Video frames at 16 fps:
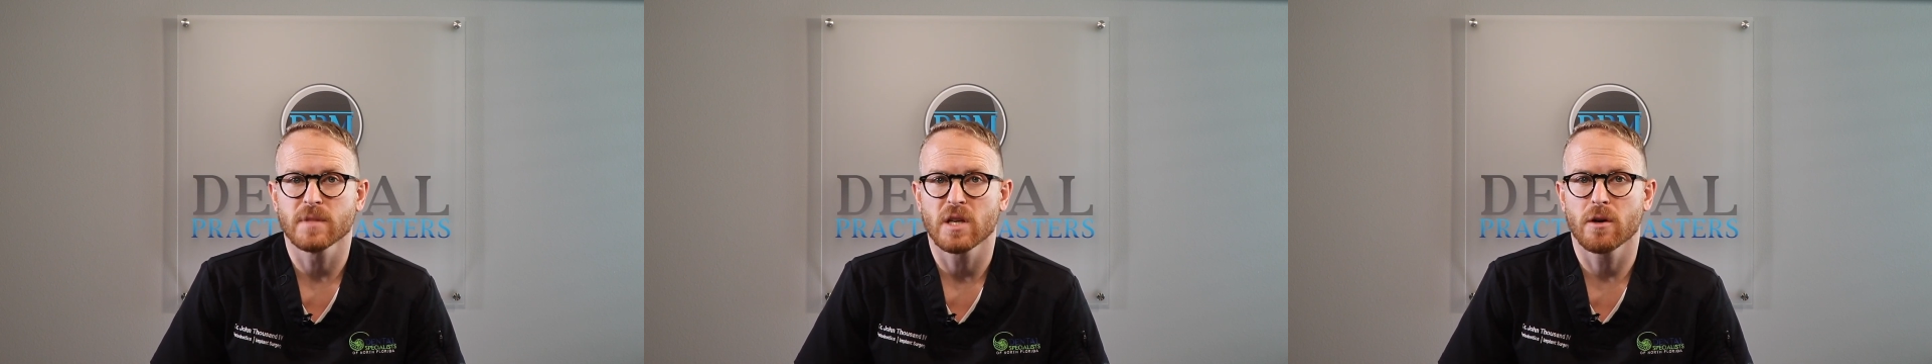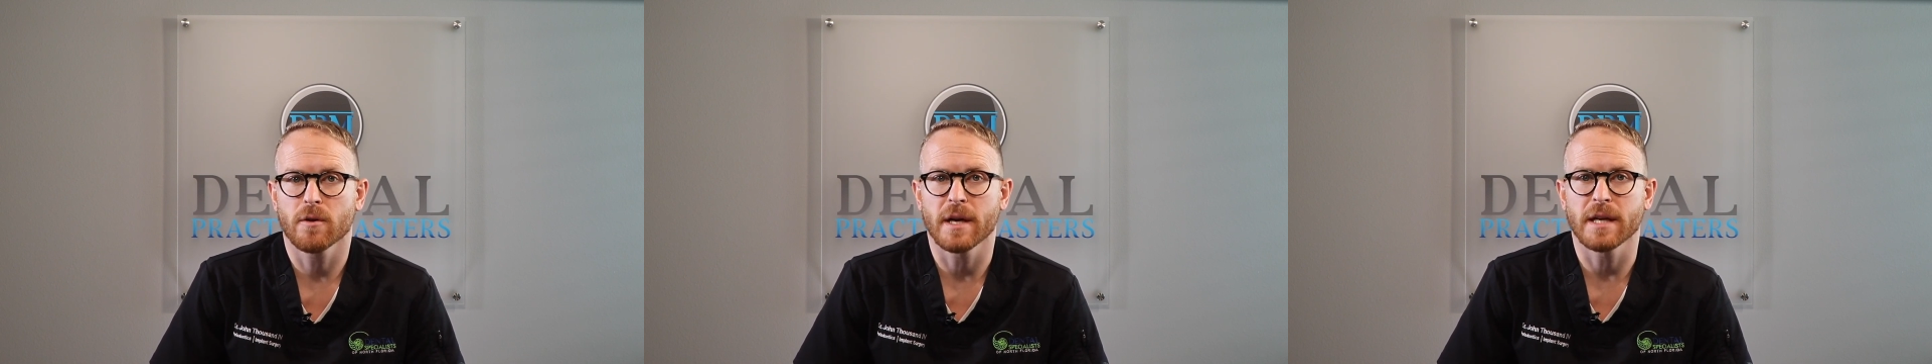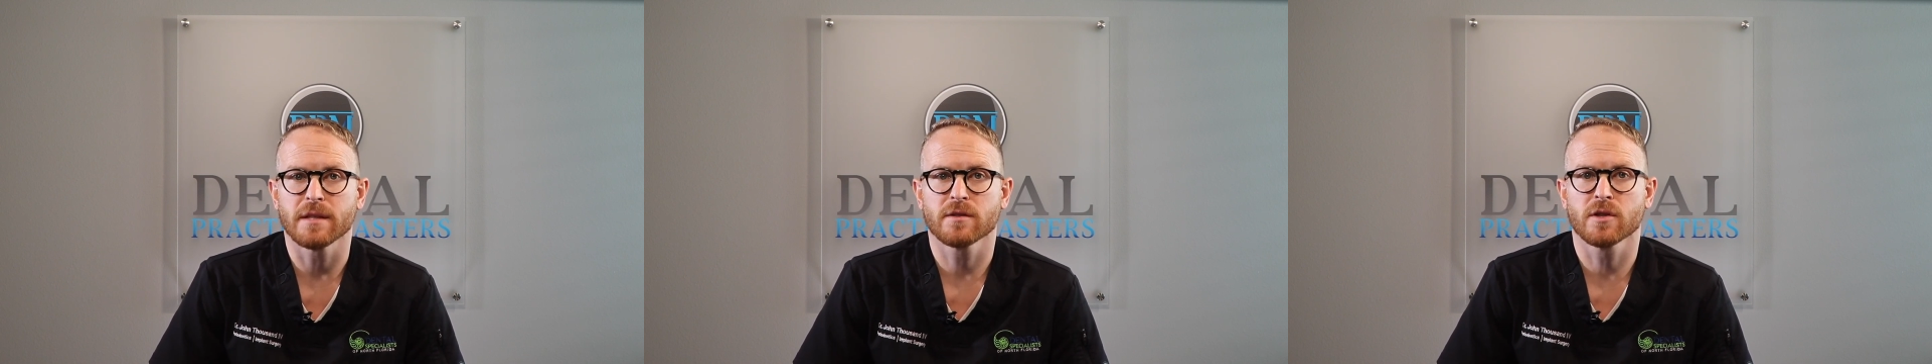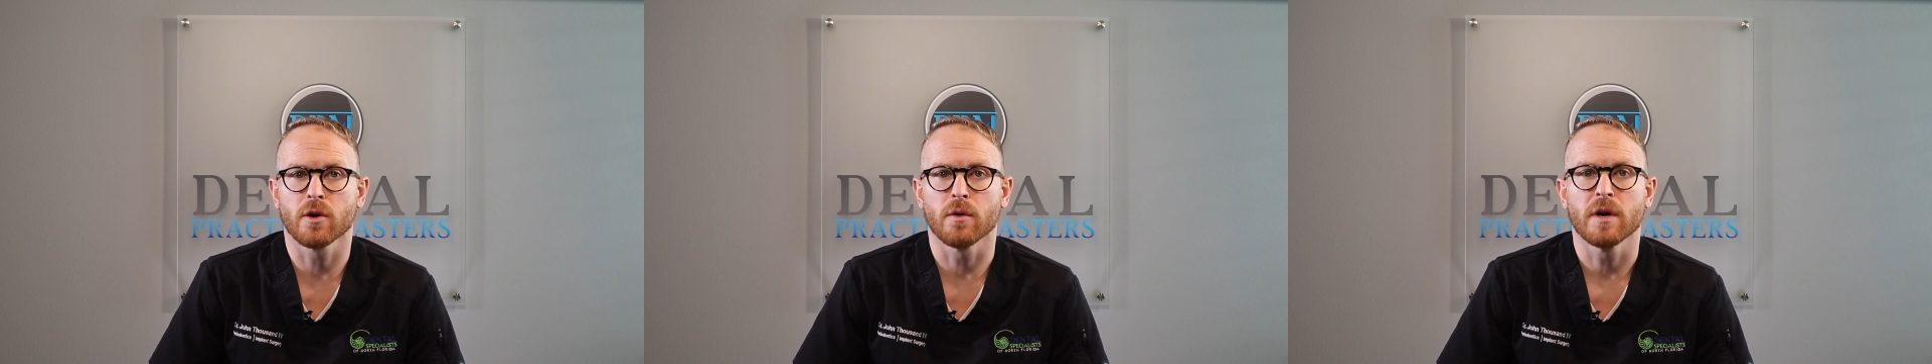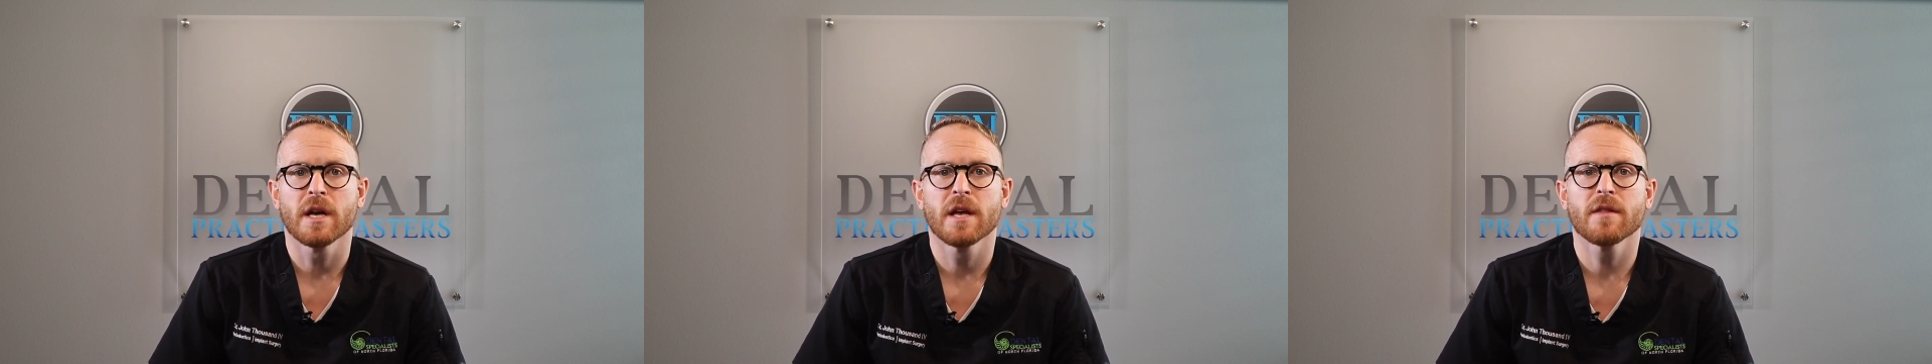Alright,
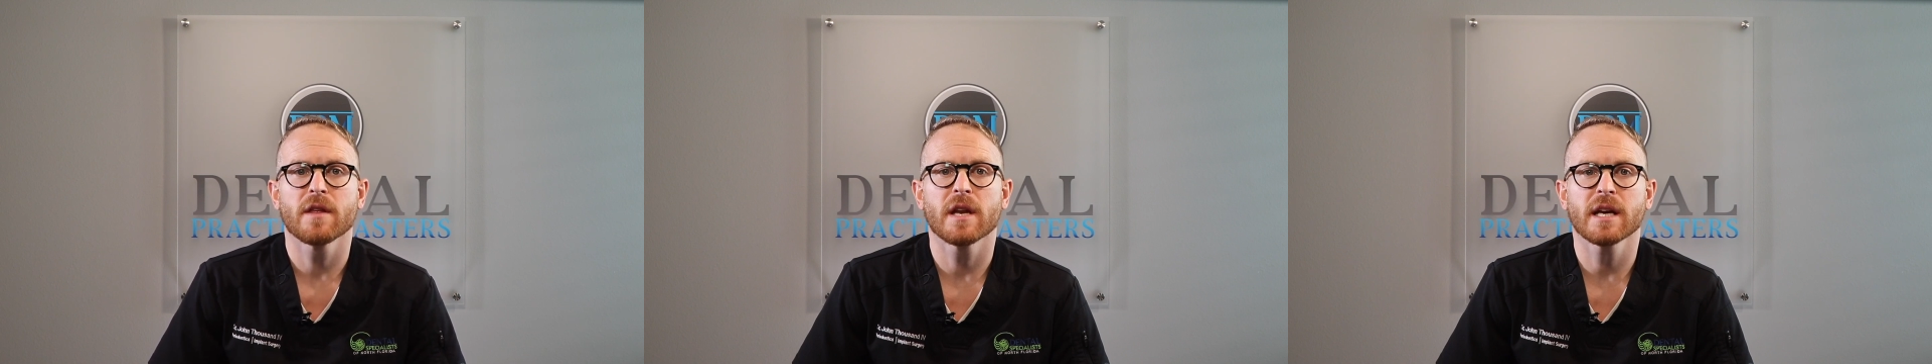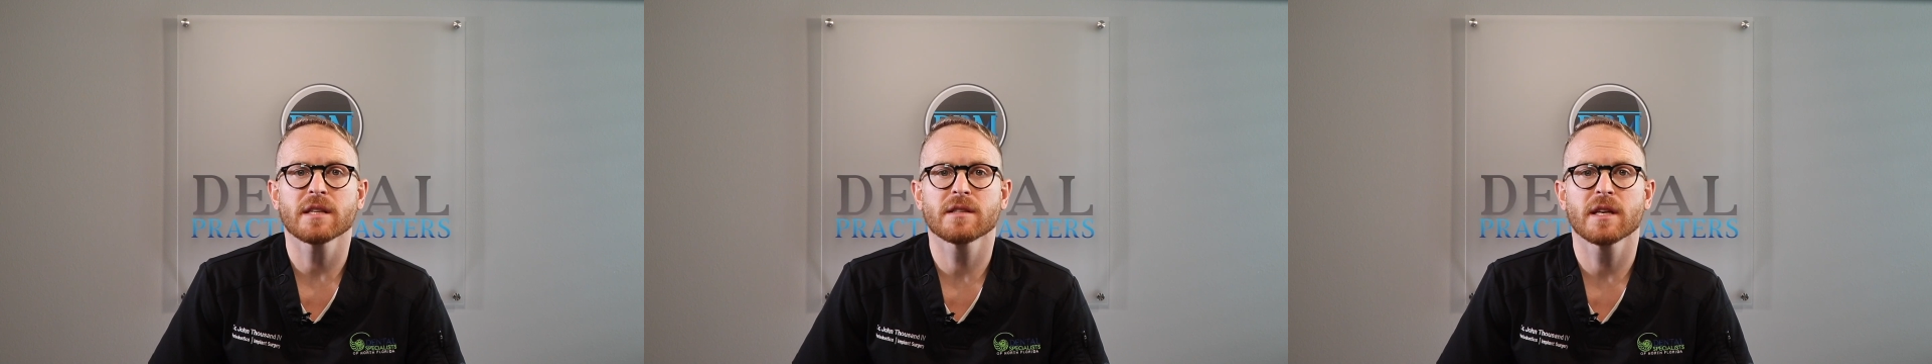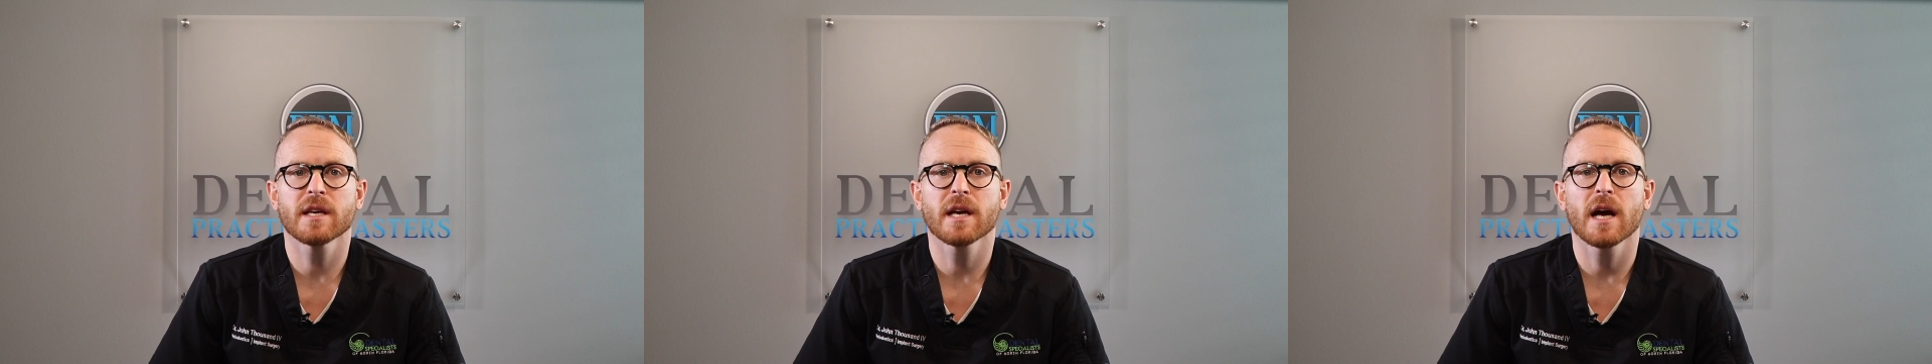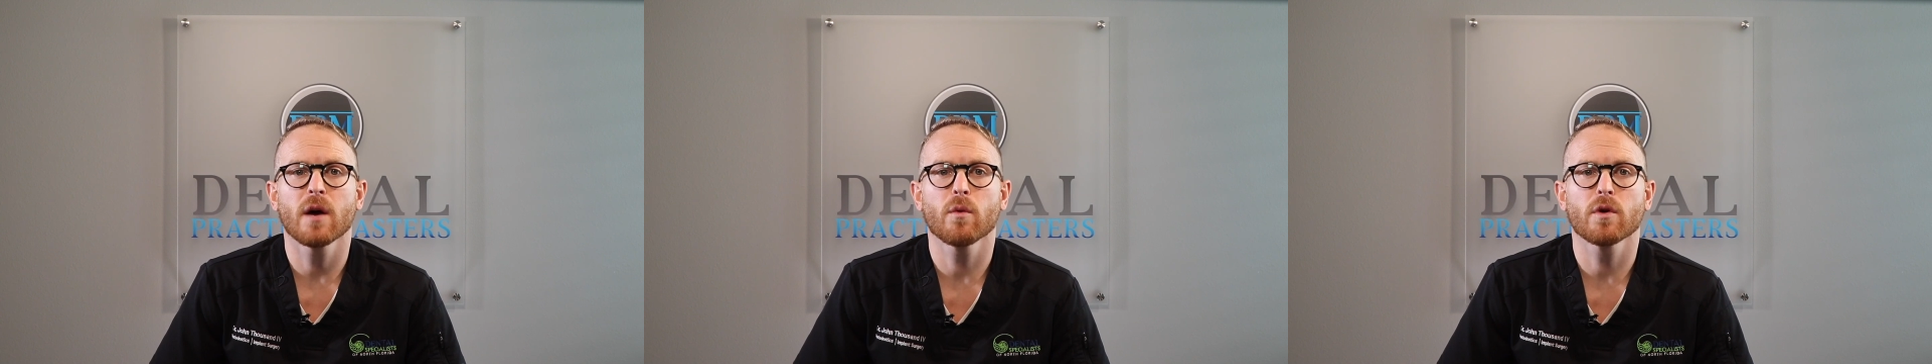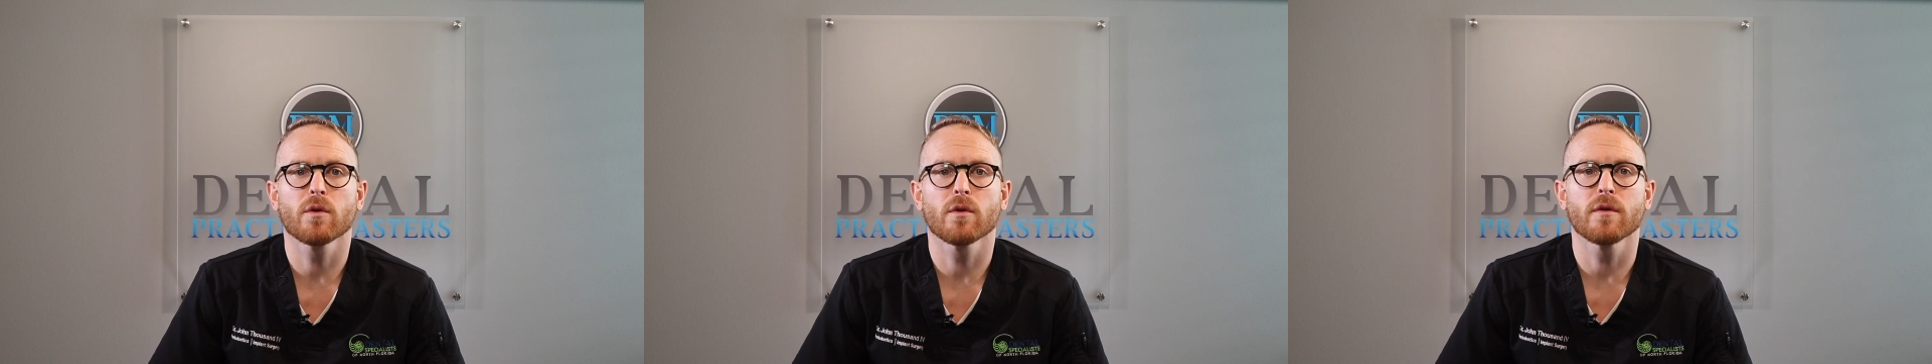so the next thing
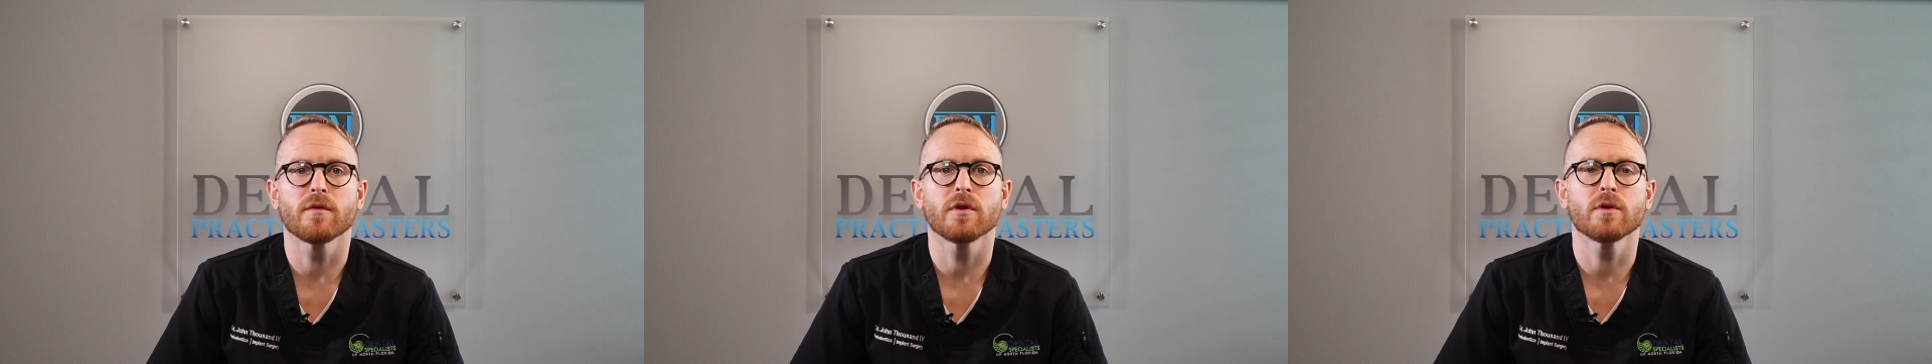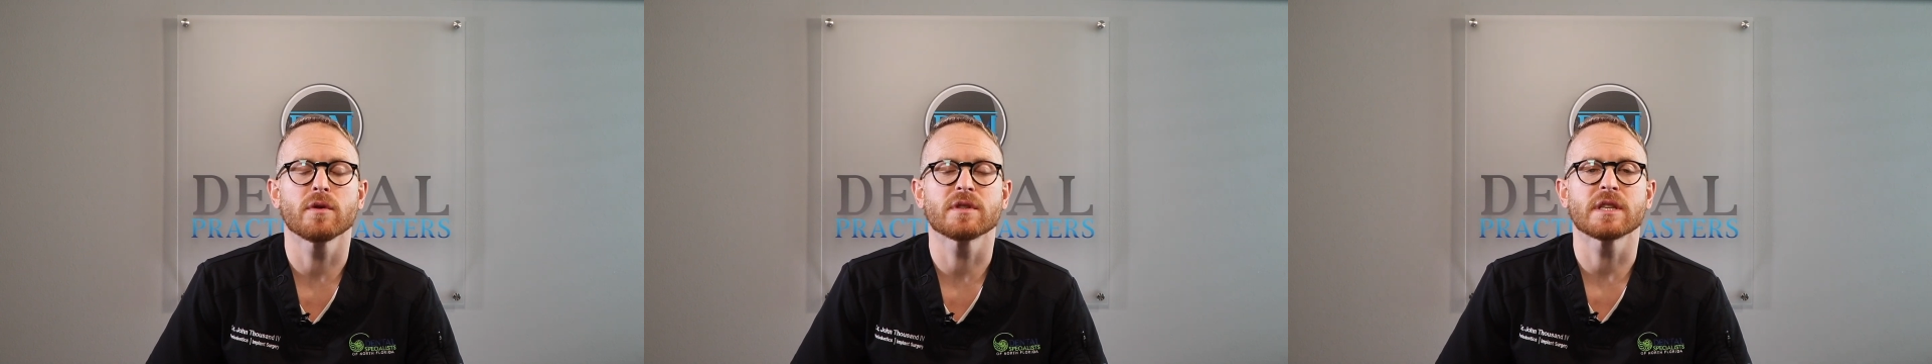I want to review